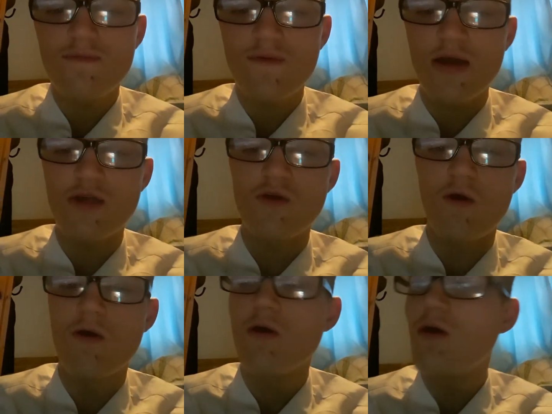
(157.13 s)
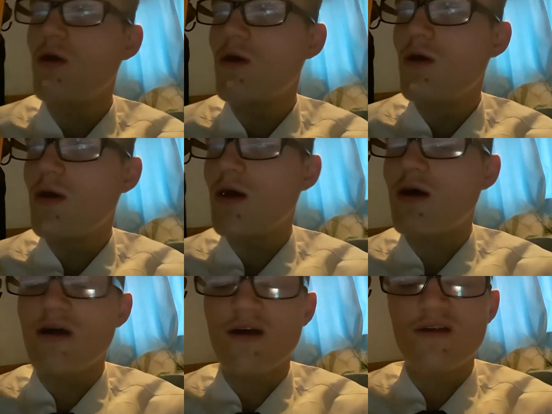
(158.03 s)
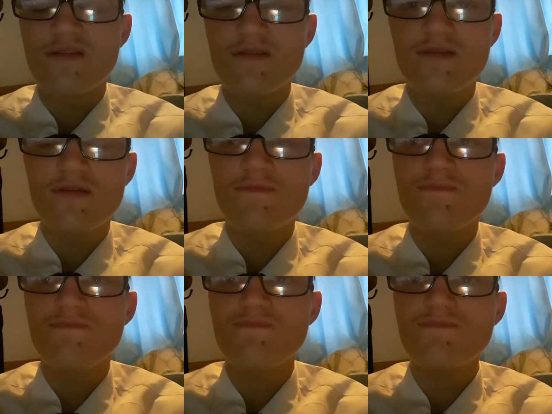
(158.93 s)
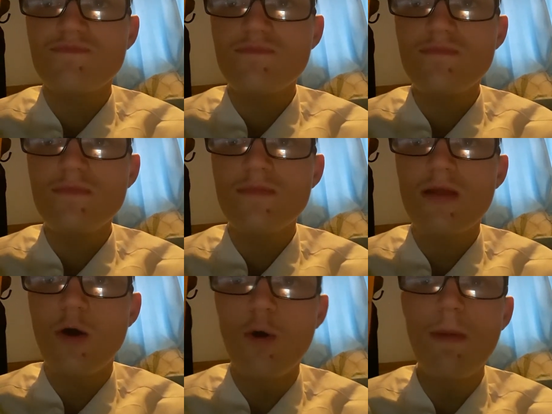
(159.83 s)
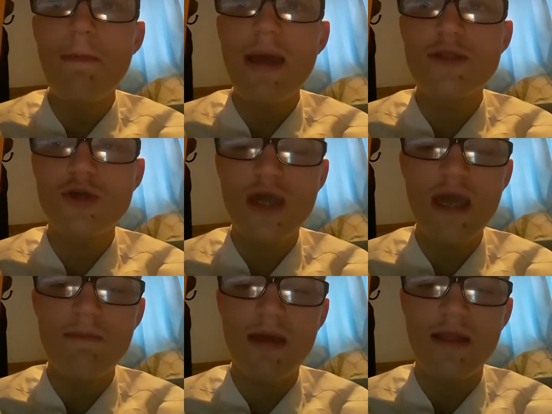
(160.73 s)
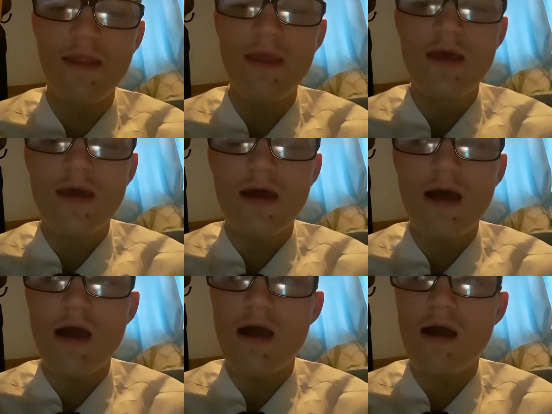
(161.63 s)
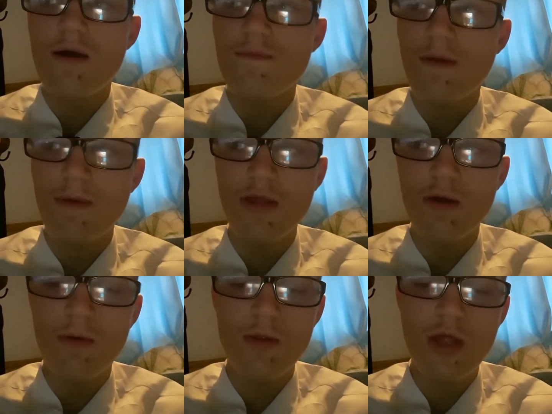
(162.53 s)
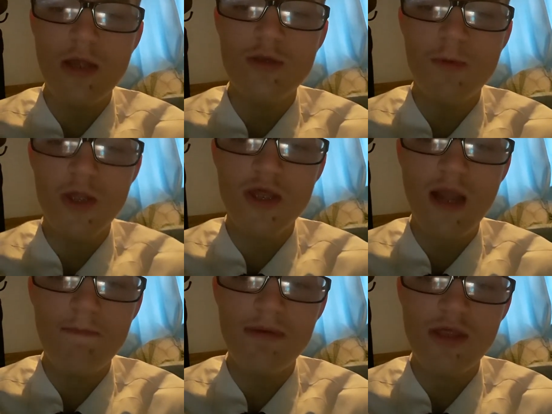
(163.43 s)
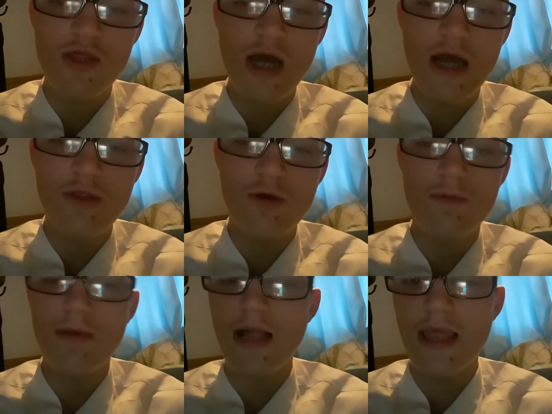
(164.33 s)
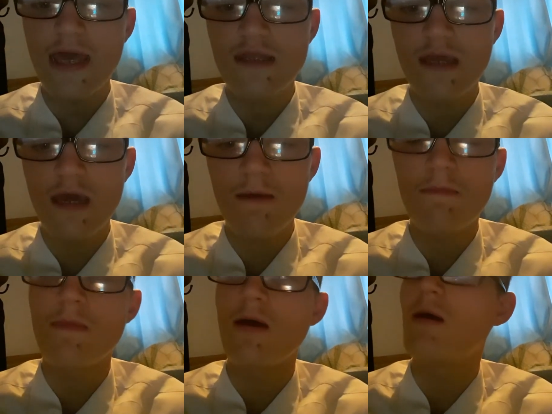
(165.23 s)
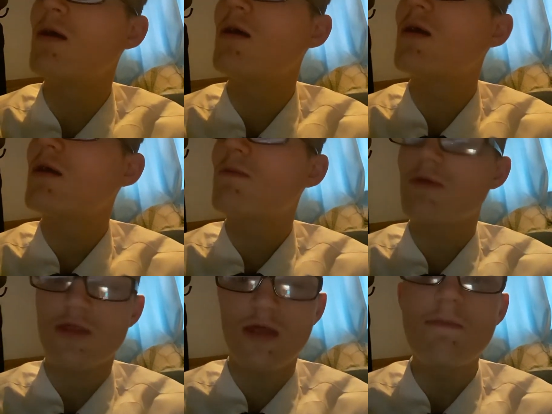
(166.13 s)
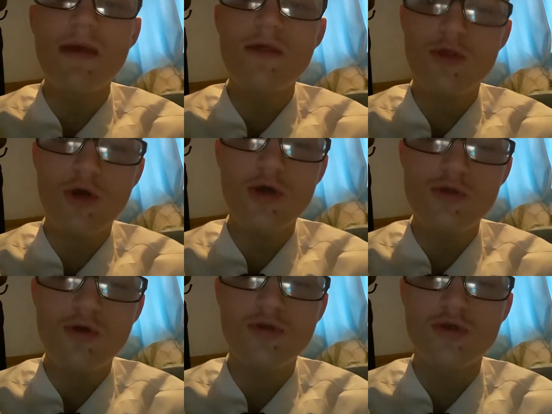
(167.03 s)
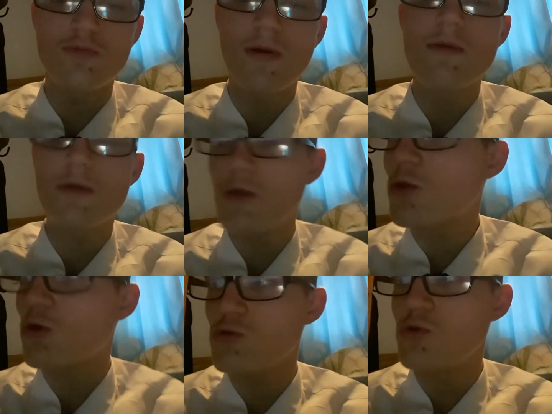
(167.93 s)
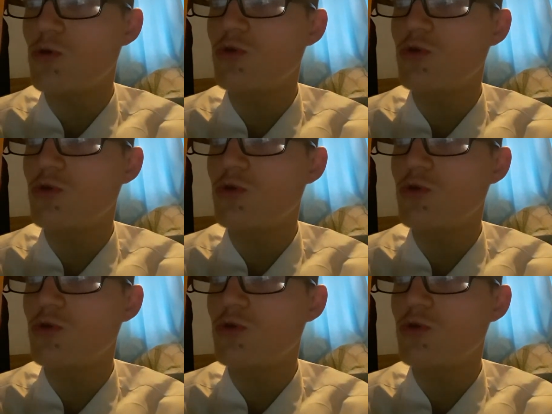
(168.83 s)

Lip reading: Thank you, and I hope I might do gaming. I was trying to watch Stampede channel, but I liked him, which I'm enjoying YouTube, I'm enjoying